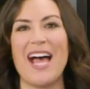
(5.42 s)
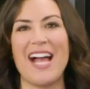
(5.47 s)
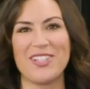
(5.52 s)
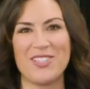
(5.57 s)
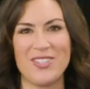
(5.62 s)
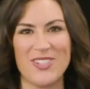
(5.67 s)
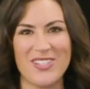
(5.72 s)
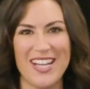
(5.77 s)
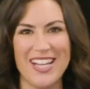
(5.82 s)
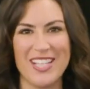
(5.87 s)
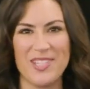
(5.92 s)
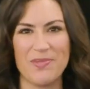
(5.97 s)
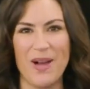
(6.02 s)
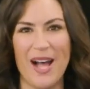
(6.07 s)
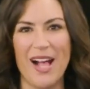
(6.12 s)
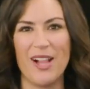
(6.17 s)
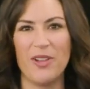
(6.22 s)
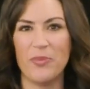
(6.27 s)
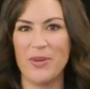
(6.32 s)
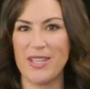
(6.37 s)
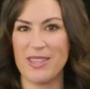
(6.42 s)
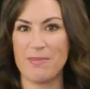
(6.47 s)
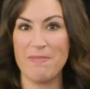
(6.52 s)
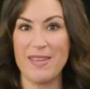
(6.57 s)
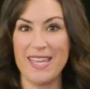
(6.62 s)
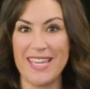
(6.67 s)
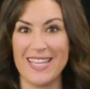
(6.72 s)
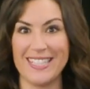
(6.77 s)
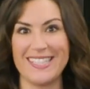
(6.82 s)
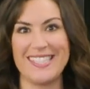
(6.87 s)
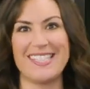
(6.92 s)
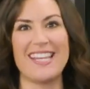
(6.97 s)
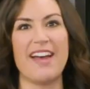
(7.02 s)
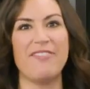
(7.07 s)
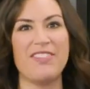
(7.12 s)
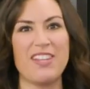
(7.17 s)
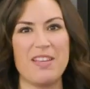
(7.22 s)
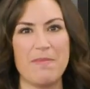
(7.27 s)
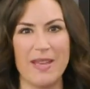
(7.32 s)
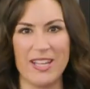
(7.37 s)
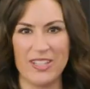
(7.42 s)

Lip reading: to Exercise Well with me, Stephanie